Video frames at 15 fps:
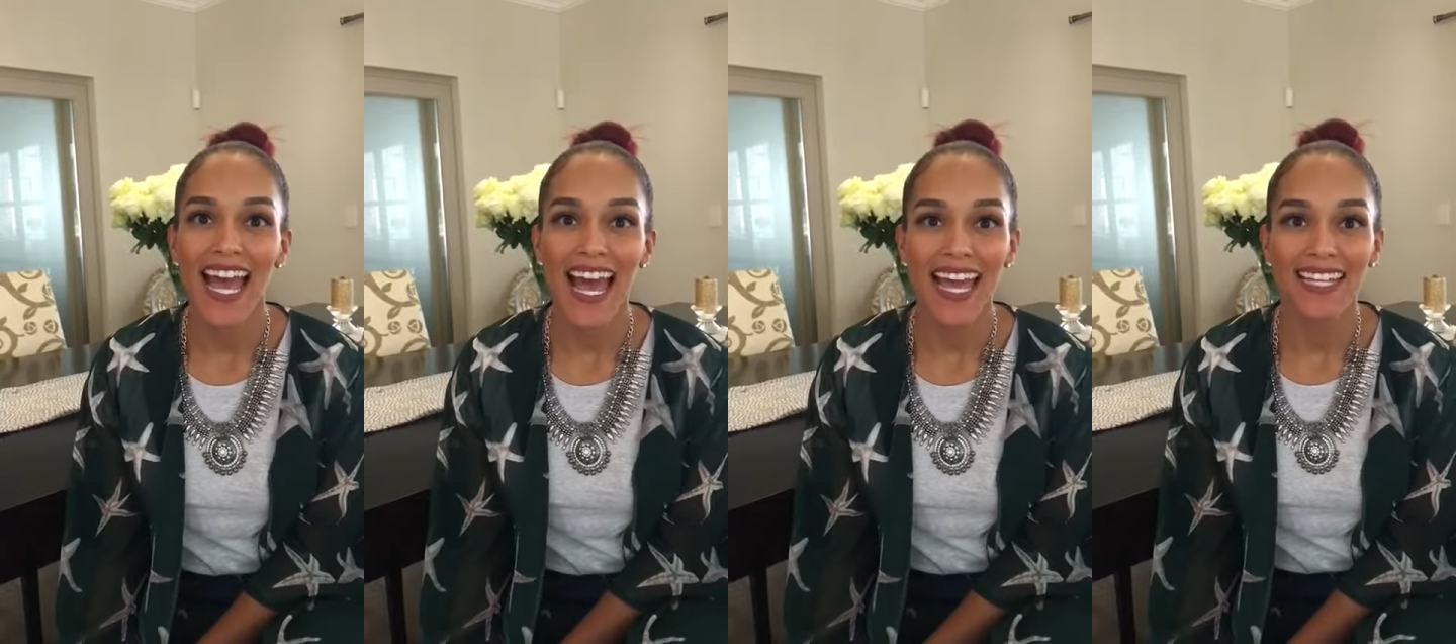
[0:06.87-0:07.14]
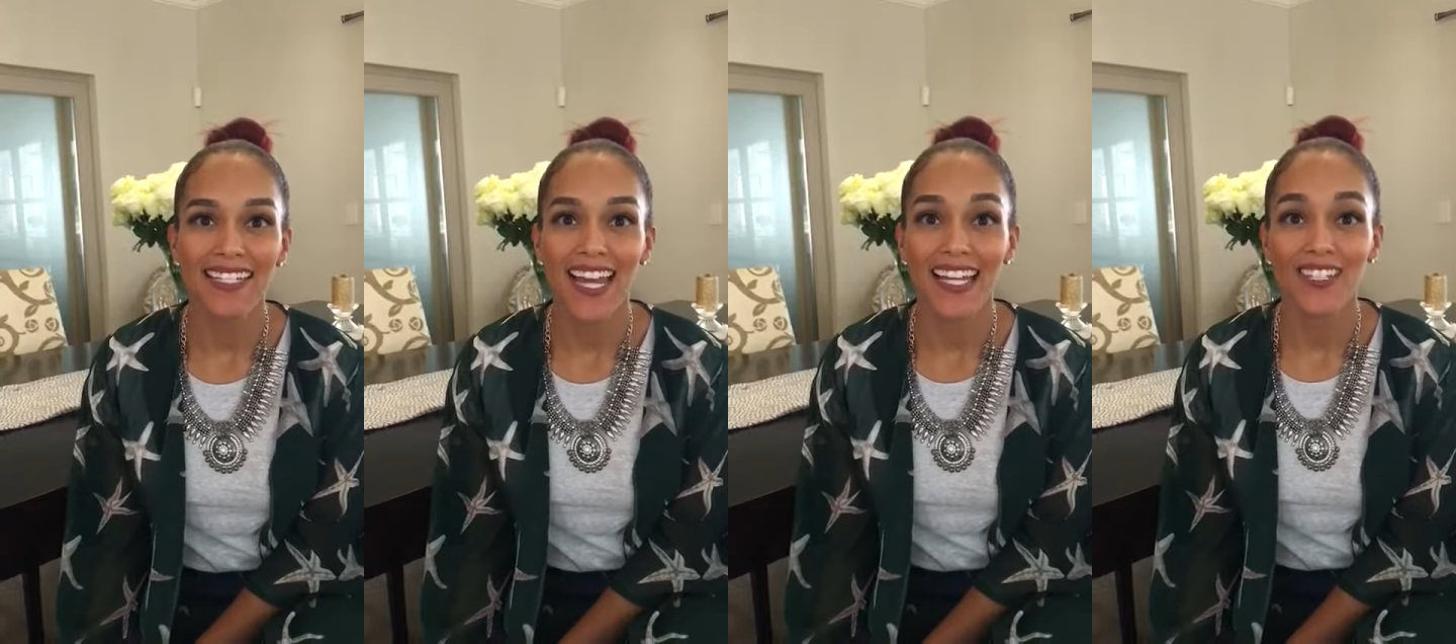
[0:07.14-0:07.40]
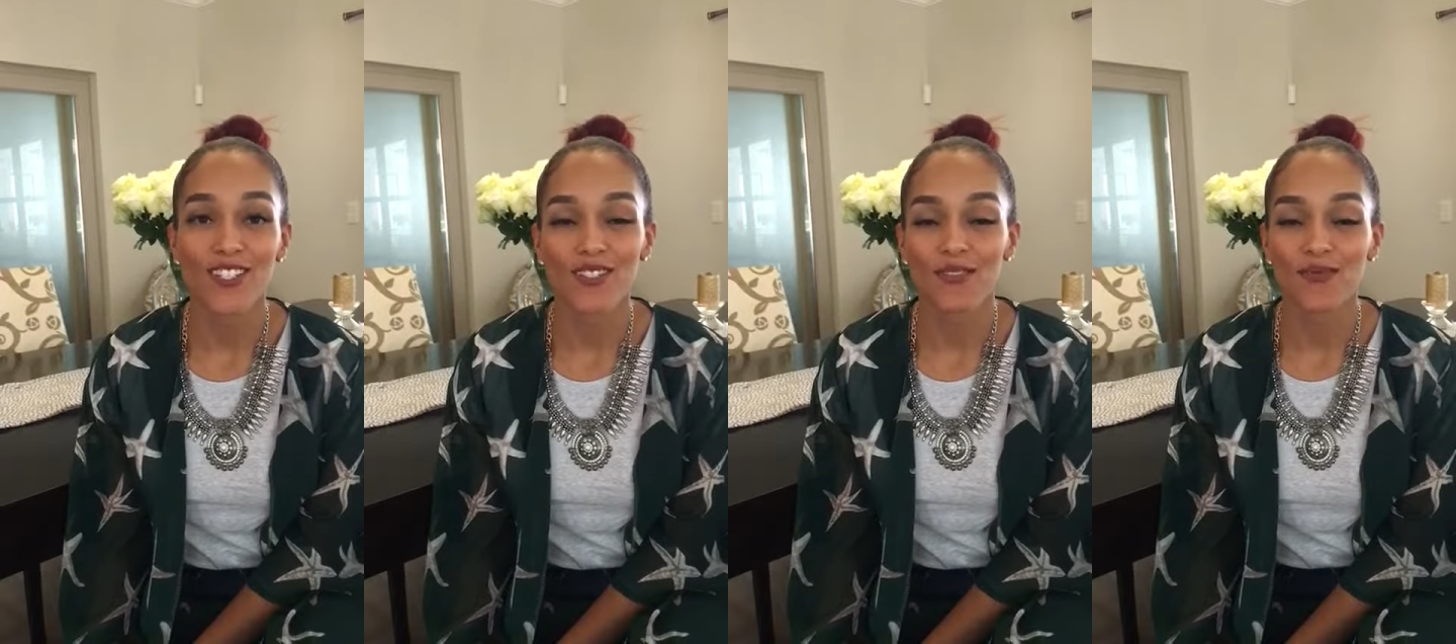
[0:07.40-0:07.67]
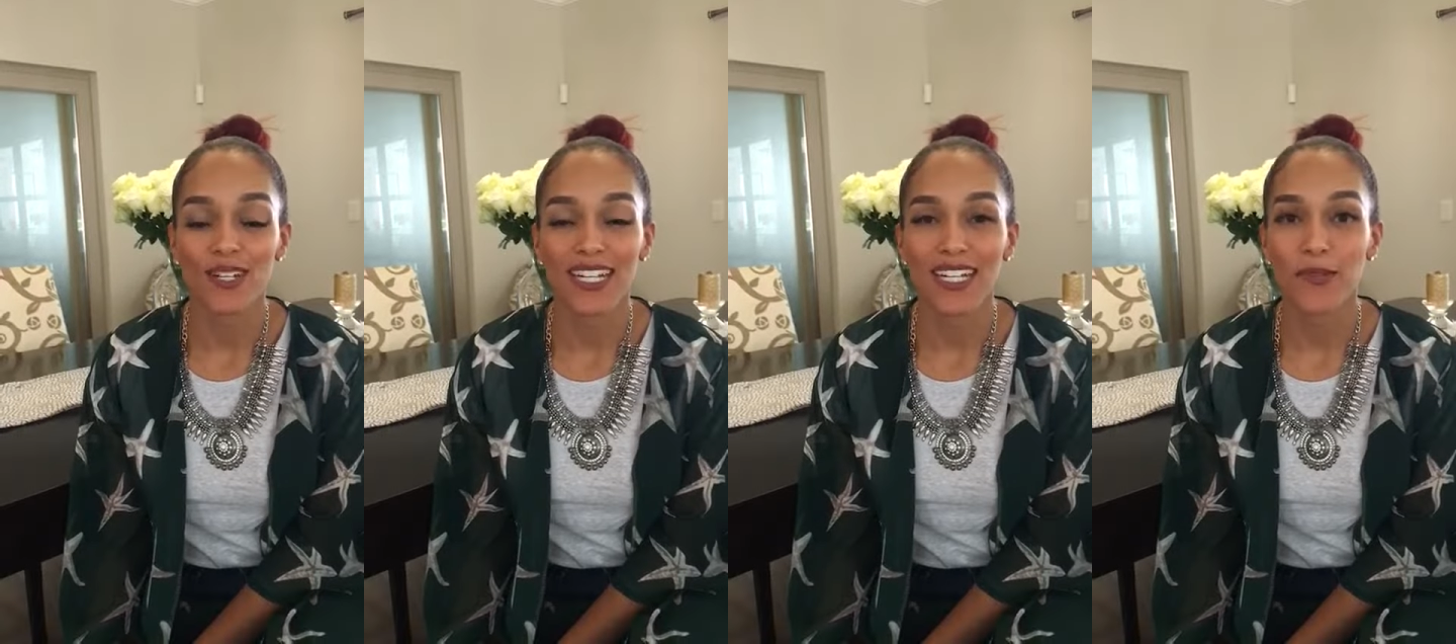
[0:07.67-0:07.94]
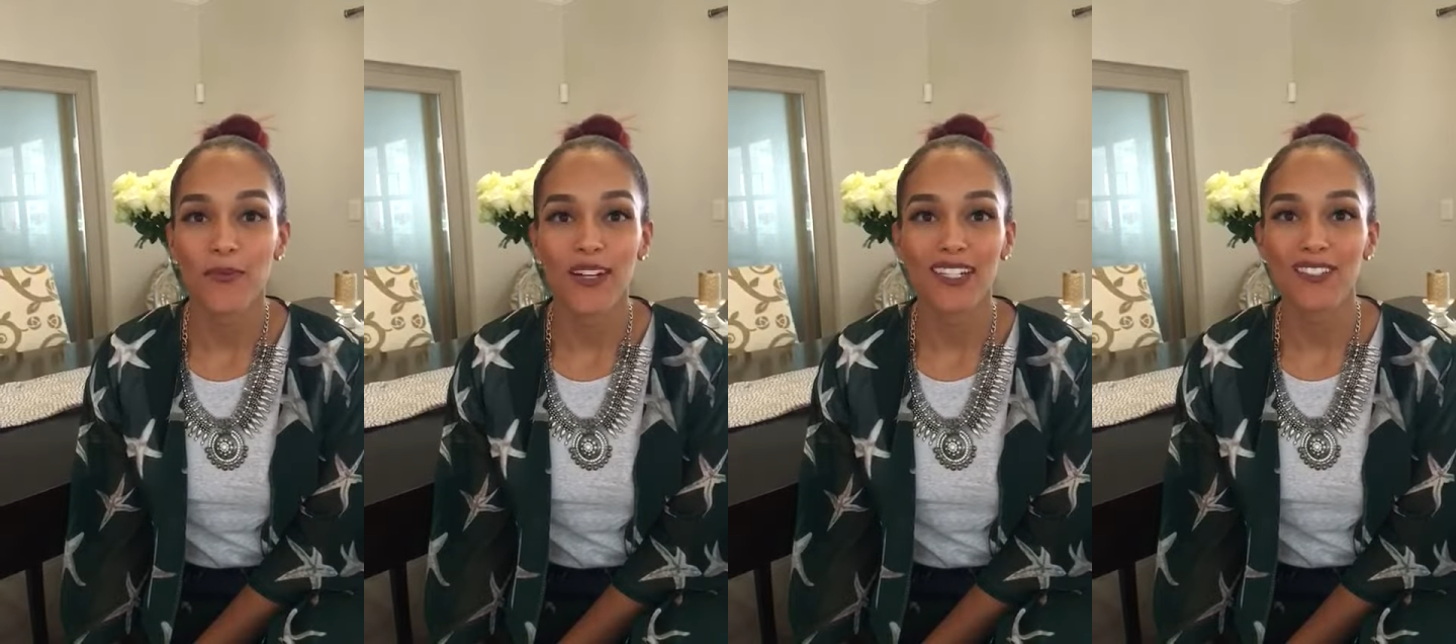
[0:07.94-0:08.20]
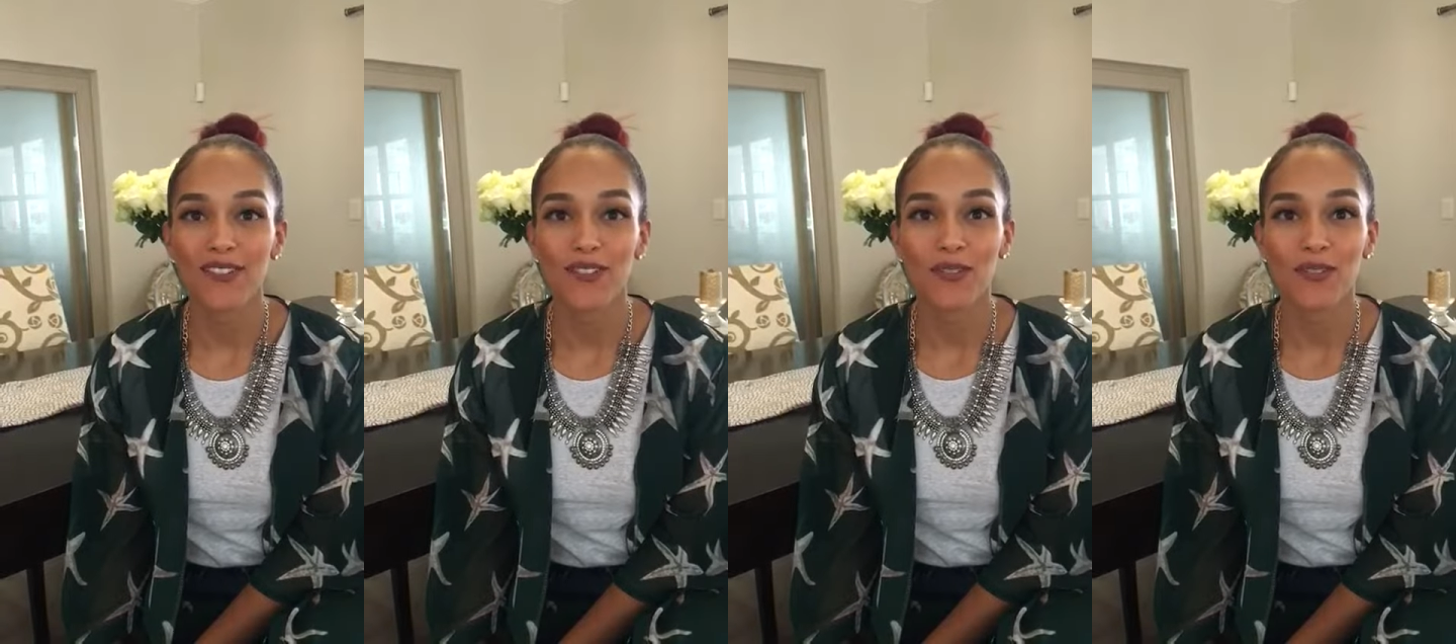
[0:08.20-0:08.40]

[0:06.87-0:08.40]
And I just really wanted